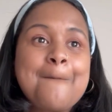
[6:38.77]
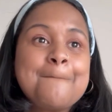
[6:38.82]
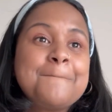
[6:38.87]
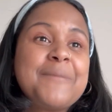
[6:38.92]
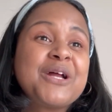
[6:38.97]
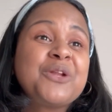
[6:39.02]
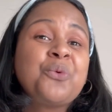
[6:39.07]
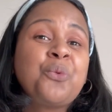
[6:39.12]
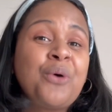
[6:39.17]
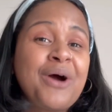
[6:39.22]

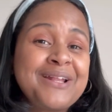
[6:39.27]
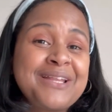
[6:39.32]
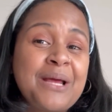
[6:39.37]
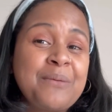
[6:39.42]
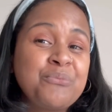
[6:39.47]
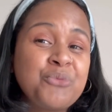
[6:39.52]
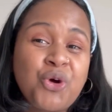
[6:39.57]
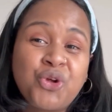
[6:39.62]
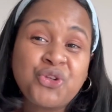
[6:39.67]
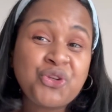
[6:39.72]
But what
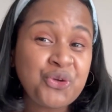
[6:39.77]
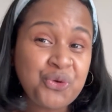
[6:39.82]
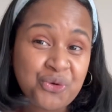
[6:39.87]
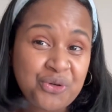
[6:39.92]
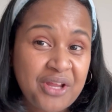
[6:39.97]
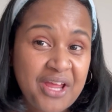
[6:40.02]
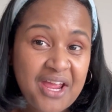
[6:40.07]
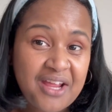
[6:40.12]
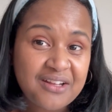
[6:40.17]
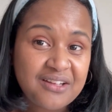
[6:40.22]
I'm not
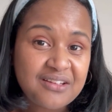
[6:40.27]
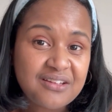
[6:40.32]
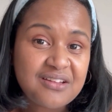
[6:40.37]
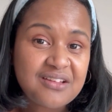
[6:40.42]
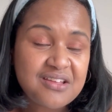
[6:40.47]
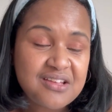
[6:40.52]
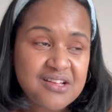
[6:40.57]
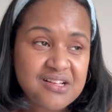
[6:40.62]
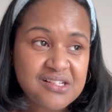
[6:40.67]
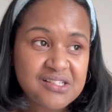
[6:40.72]
good at
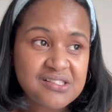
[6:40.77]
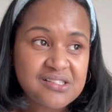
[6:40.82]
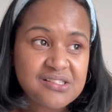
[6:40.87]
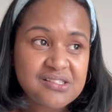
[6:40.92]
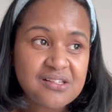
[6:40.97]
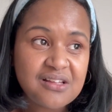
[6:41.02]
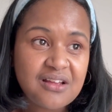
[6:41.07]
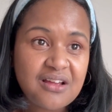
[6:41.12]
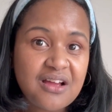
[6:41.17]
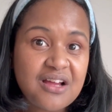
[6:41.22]
is
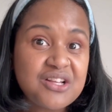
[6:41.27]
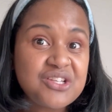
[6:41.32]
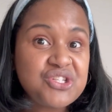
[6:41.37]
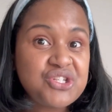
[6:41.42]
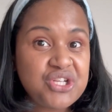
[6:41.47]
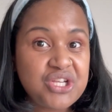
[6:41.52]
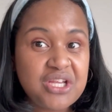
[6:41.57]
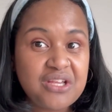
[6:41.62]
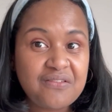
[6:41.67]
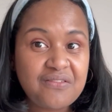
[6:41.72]

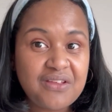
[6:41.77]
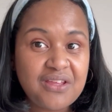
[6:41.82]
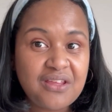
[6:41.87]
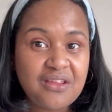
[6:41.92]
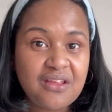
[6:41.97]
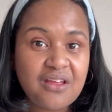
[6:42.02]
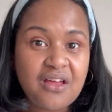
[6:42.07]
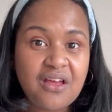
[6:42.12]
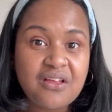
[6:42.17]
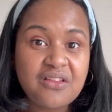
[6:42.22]

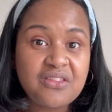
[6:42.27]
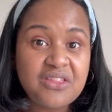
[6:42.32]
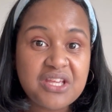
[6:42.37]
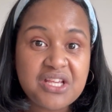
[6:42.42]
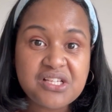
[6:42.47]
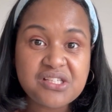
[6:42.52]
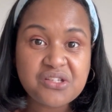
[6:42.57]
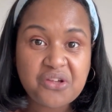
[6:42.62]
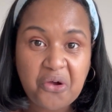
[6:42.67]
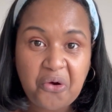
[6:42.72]
achieving
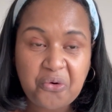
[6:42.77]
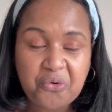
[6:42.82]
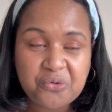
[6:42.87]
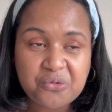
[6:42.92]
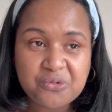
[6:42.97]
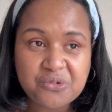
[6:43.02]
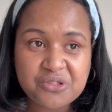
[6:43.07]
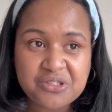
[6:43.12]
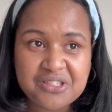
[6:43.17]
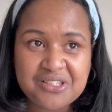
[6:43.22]
these
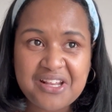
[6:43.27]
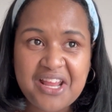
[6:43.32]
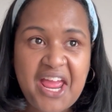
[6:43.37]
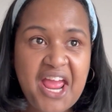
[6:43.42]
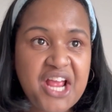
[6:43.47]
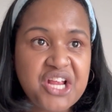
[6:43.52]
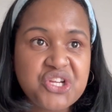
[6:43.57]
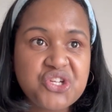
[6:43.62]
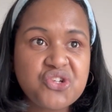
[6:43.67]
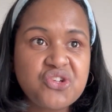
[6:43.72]
goals and
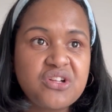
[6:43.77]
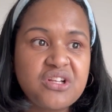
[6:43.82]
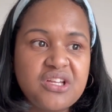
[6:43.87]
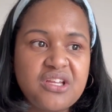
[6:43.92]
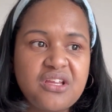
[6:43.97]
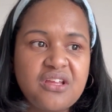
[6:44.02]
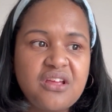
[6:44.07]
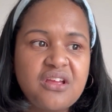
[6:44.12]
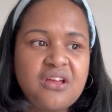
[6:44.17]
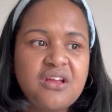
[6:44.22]
actually